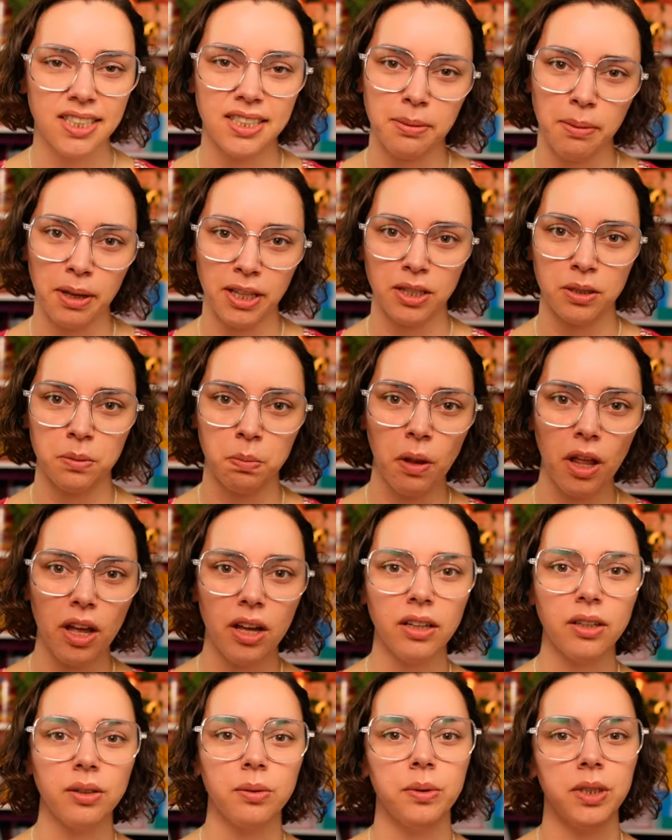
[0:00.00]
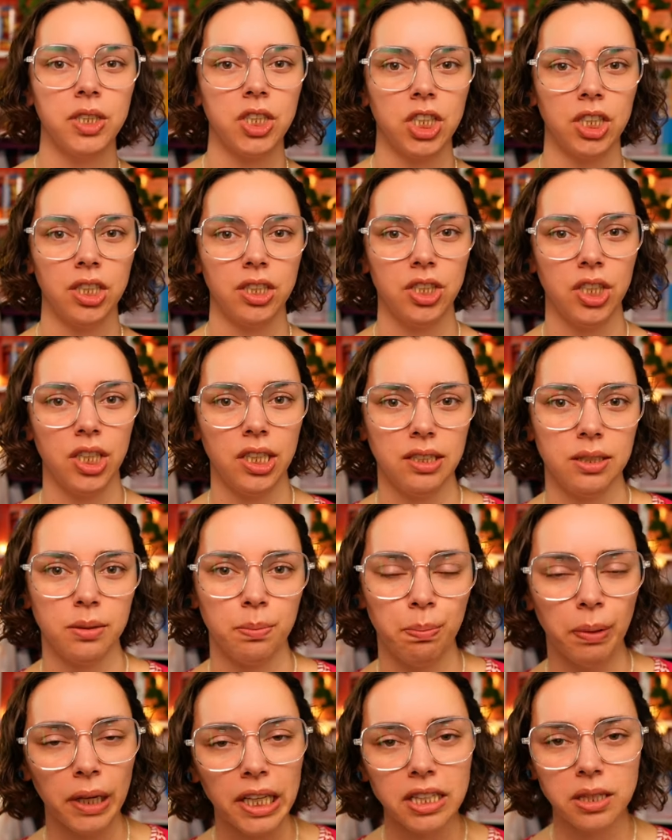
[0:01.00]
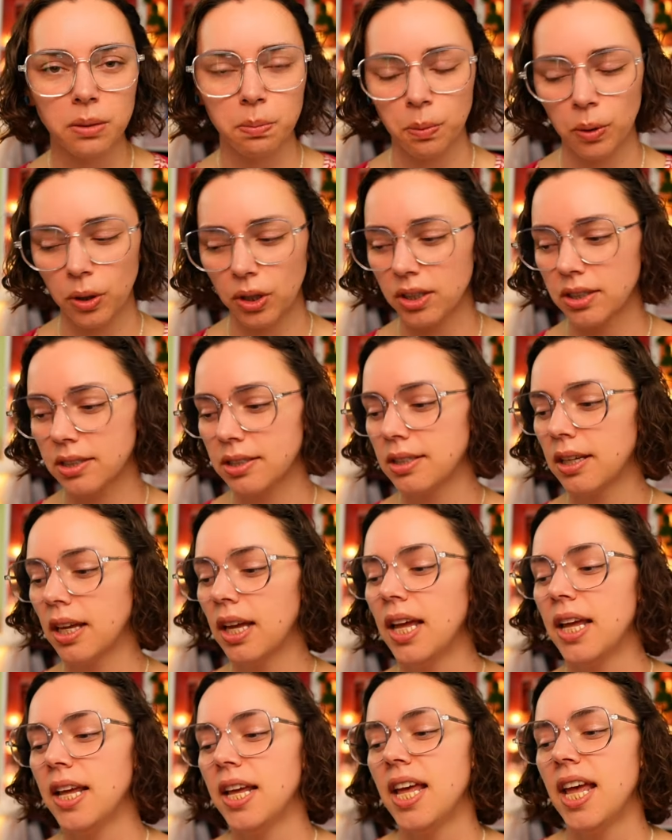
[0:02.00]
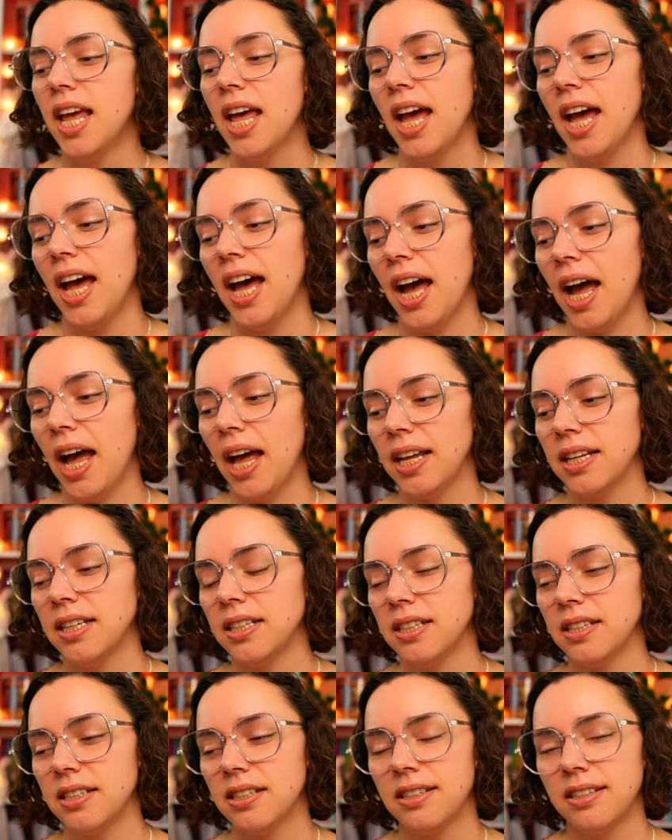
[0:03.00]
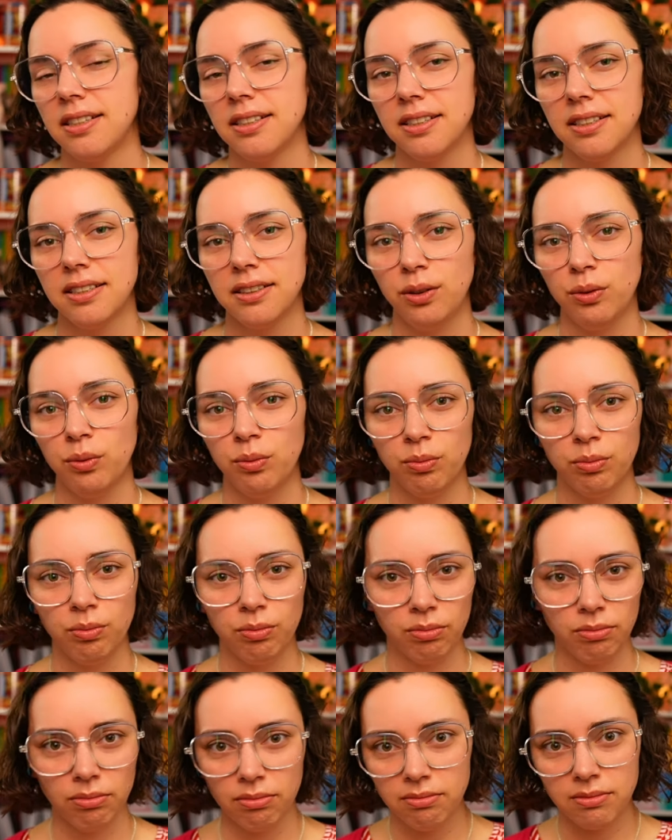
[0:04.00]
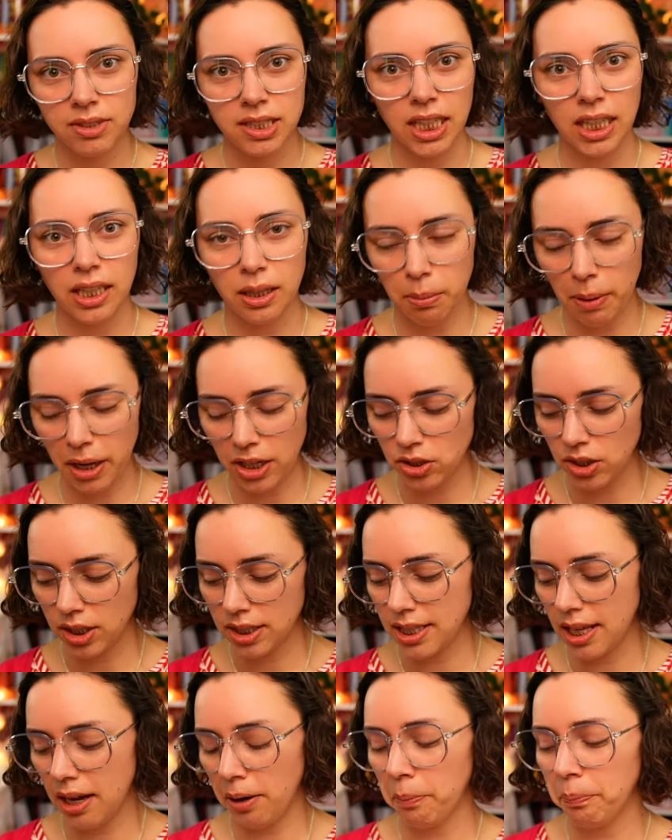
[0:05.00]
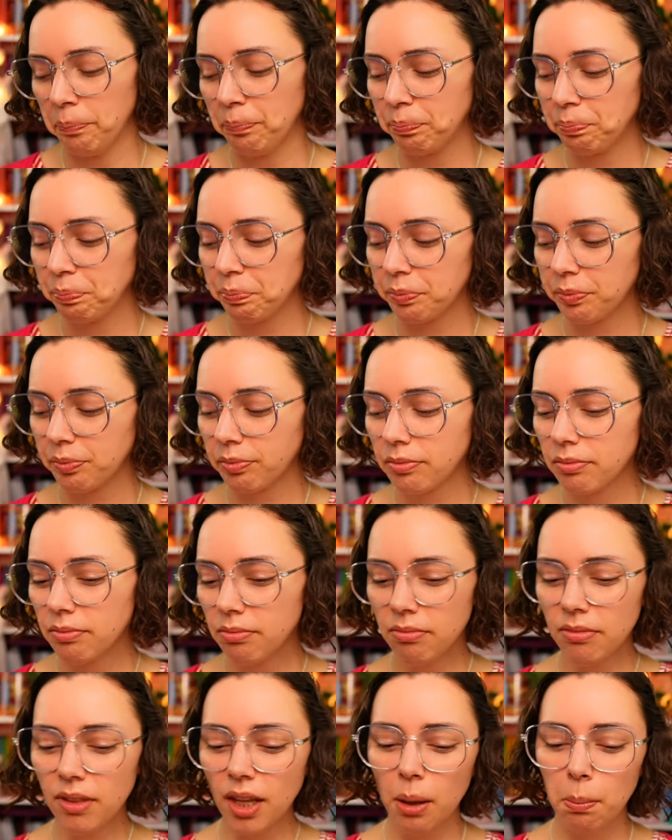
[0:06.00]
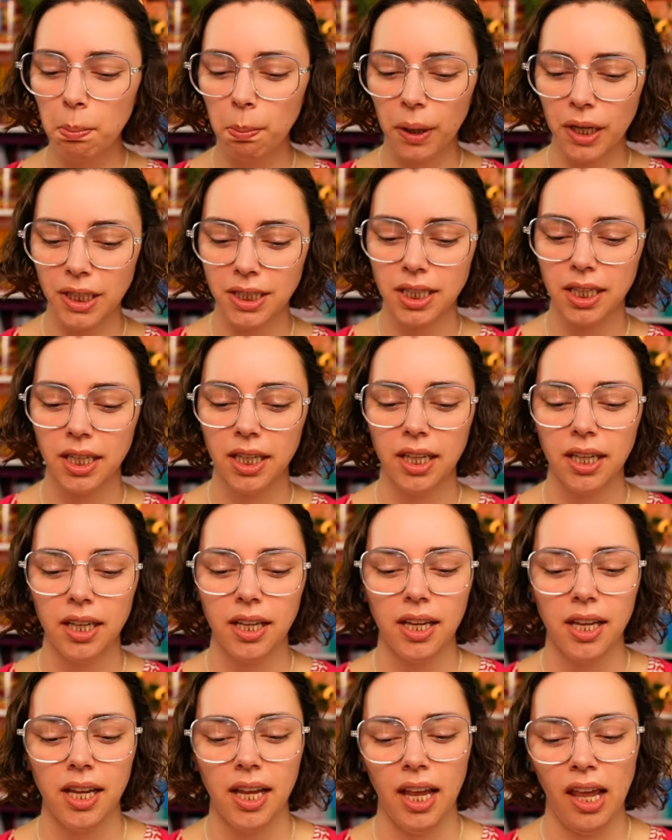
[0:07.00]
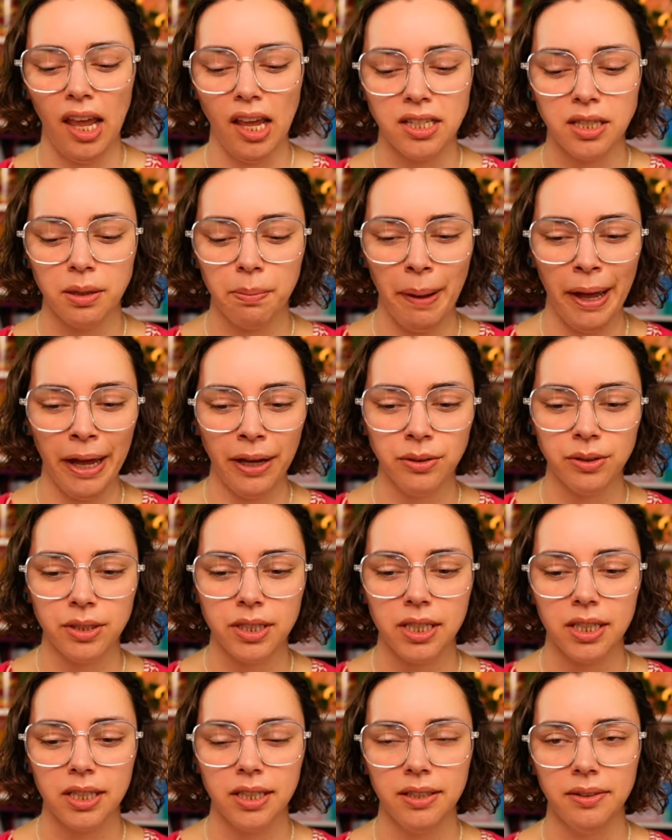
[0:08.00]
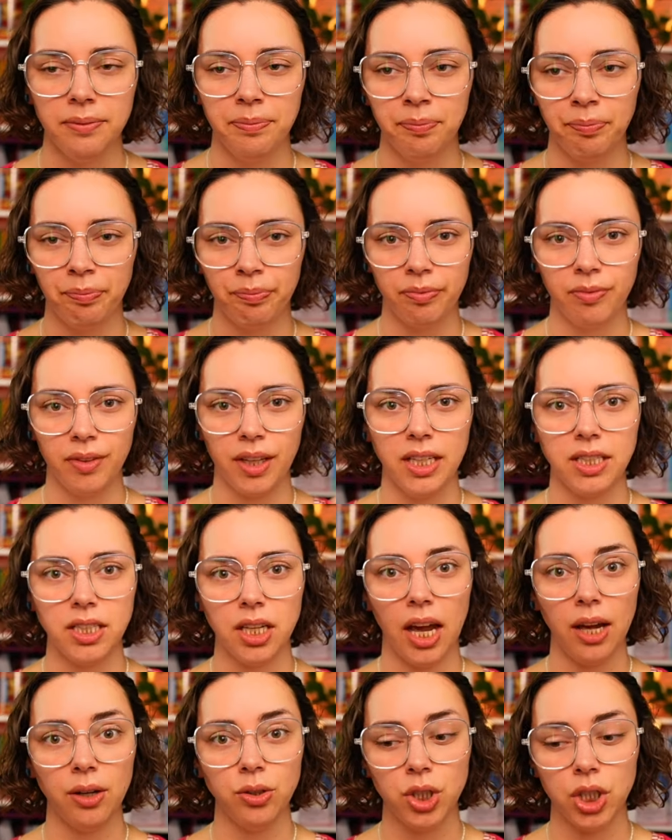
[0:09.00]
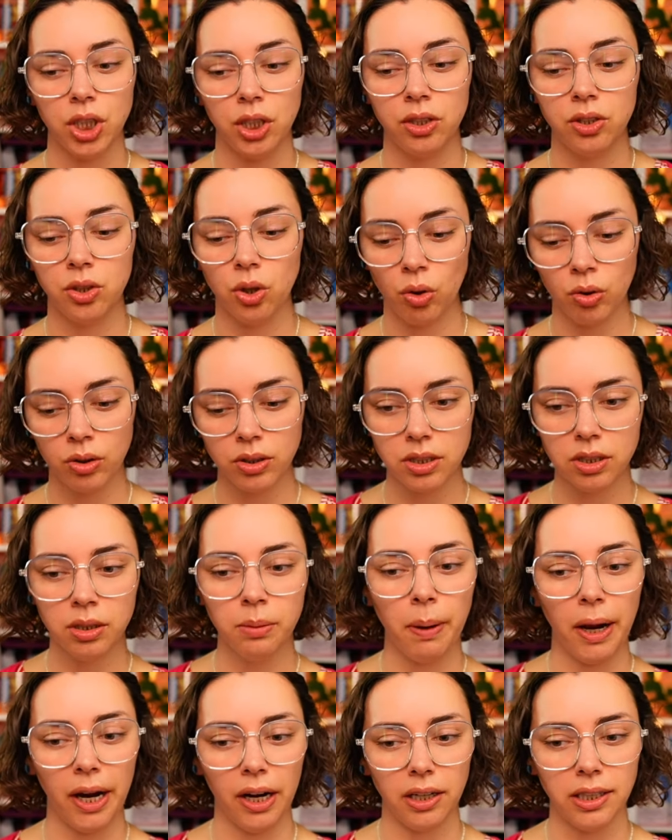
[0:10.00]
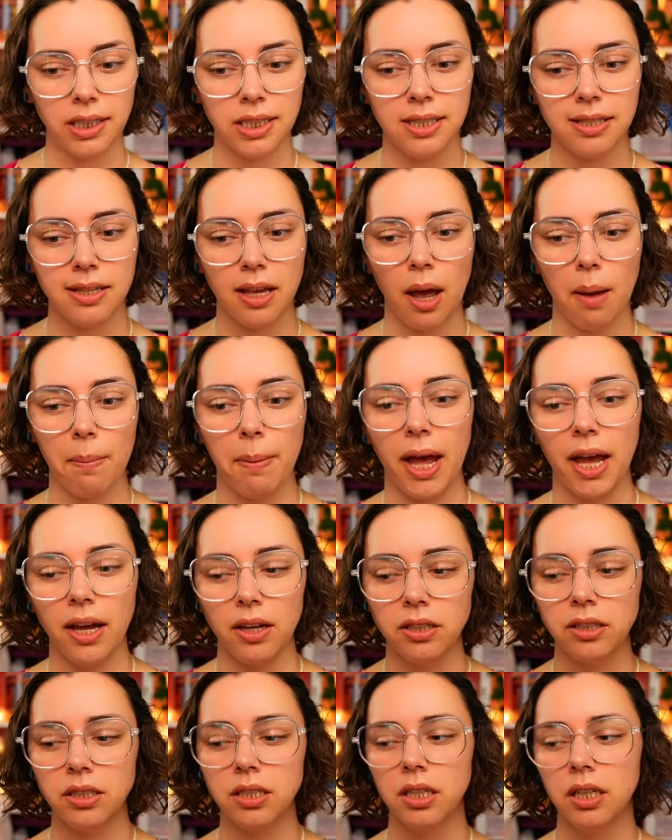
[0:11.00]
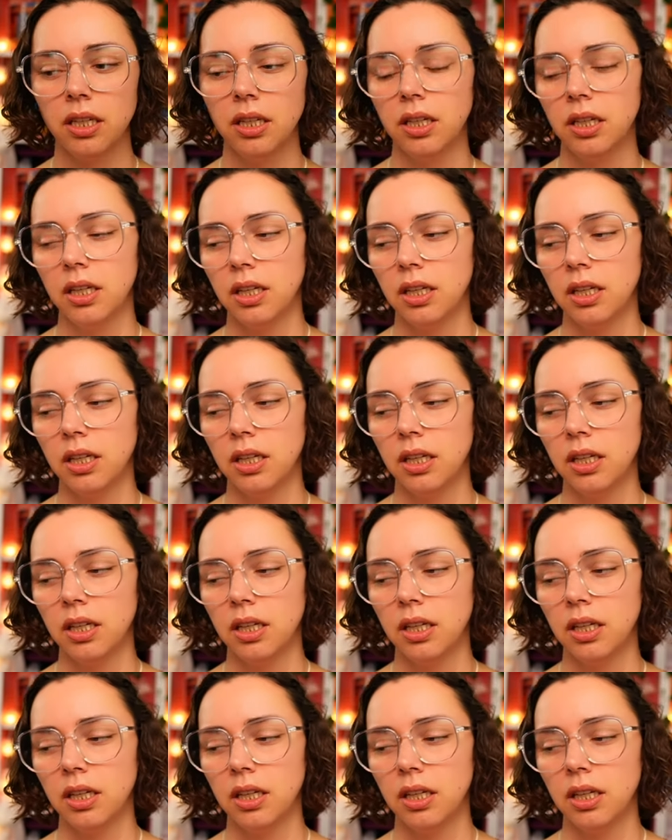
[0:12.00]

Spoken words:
Samantha's blog, which she's Blitz Books, and see the matrix there. But it's about, it's how she talks to parents about